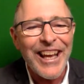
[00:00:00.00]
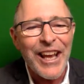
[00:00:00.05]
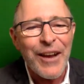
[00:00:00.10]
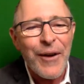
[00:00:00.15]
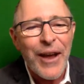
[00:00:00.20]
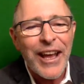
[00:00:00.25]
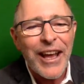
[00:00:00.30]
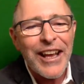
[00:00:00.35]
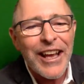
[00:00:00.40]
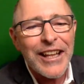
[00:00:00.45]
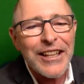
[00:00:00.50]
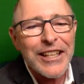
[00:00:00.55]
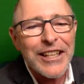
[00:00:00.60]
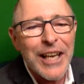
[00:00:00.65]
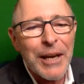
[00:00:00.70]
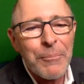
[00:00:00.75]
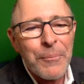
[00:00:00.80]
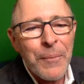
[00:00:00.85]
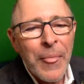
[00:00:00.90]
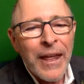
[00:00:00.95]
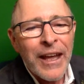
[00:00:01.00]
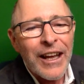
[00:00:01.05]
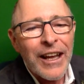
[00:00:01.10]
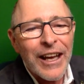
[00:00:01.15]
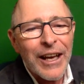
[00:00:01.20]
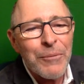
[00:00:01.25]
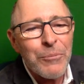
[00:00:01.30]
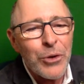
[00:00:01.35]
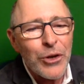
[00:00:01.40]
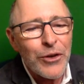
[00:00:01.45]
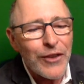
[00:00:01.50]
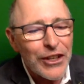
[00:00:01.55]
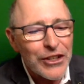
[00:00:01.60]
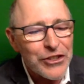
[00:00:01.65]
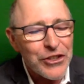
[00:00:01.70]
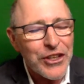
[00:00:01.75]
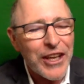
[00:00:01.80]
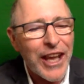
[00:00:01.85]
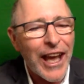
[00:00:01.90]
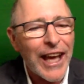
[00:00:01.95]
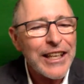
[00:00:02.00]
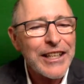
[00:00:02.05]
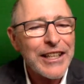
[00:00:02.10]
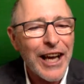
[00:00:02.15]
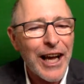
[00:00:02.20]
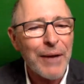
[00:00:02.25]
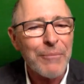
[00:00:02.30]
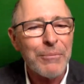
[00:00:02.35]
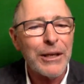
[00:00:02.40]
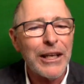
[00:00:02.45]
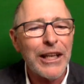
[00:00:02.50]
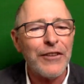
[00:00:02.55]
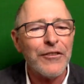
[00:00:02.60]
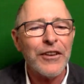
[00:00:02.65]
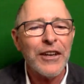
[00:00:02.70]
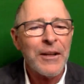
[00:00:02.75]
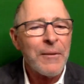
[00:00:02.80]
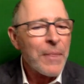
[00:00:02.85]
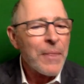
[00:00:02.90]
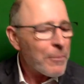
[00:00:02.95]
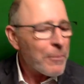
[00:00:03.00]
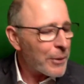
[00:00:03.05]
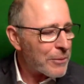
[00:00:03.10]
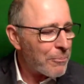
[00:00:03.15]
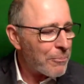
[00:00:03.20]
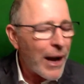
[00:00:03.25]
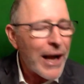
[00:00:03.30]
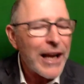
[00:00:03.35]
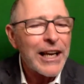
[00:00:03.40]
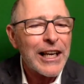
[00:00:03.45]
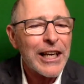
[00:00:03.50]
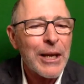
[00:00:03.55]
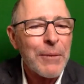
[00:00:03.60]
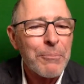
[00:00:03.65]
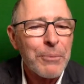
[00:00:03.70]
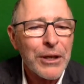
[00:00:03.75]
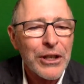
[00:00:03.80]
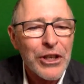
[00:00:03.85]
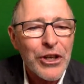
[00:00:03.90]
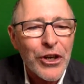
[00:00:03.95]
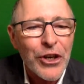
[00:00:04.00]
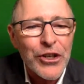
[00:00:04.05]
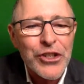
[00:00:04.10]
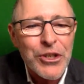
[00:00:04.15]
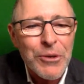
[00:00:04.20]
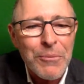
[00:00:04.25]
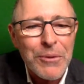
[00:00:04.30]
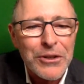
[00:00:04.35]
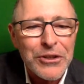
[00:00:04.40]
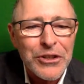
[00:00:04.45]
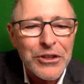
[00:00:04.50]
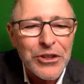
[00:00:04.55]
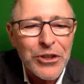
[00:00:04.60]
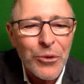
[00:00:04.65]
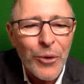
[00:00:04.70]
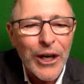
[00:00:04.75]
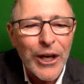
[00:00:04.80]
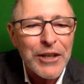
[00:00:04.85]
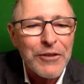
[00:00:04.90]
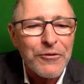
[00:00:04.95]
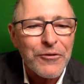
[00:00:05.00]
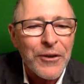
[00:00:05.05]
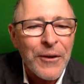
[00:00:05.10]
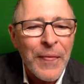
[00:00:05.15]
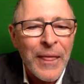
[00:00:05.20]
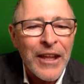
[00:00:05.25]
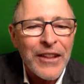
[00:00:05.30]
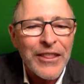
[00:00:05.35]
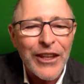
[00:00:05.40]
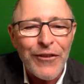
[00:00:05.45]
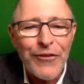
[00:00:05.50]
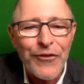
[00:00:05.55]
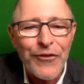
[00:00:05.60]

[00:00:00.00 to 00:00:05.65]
he, he, ended up uh, moving to Canada, I believe. But Mike Lipkin contributed to one of the